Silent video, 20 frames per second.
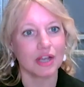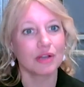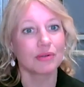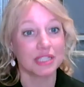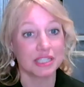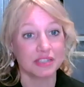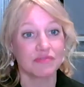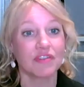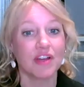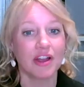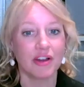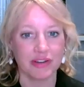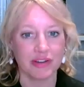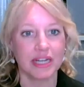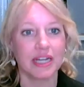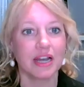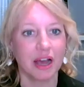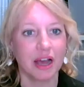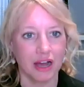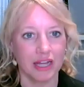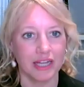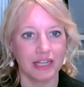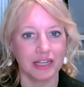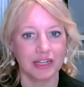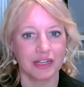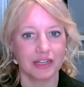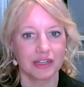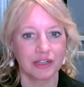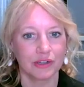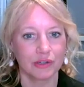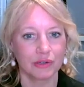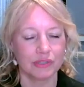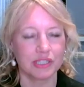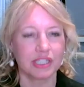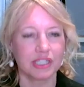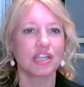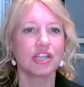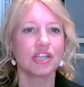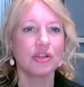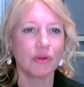oh, it's very like, or
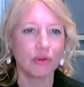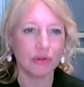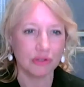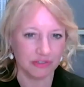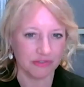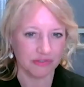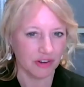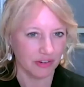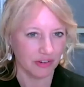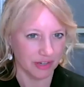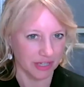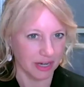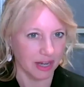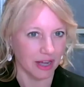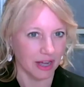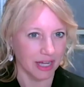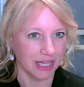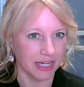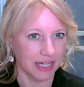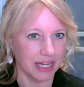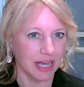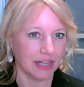it's not very like.